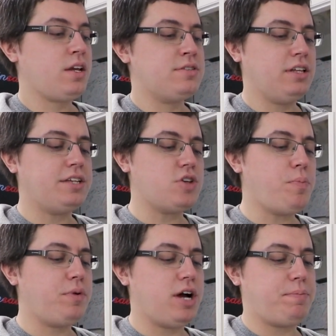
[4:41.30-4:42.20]
So let's
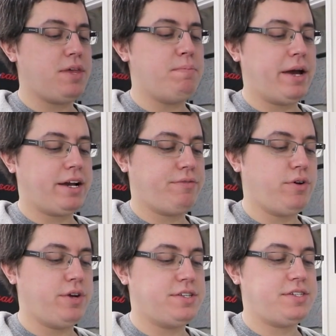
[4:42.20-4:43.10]
open up the
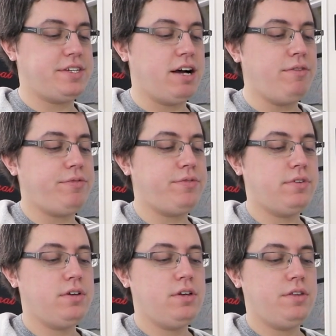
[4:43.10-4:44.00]
microphone itself,
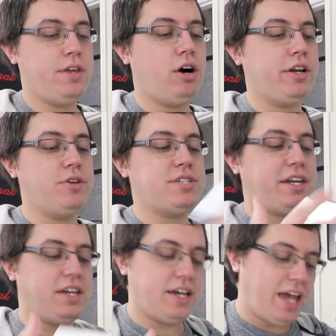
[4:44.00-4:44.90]
the
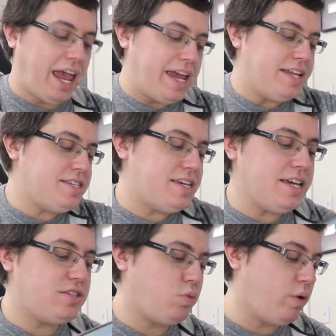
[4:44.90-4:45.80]
Audio-Technica
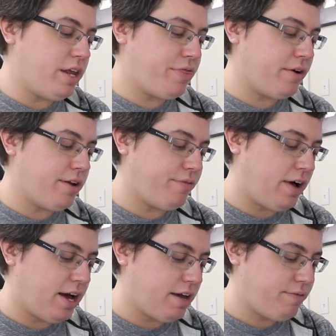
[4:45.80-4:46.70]

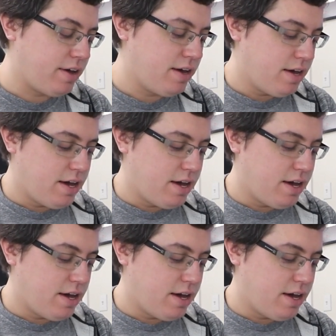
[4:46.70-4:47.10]
AT2035.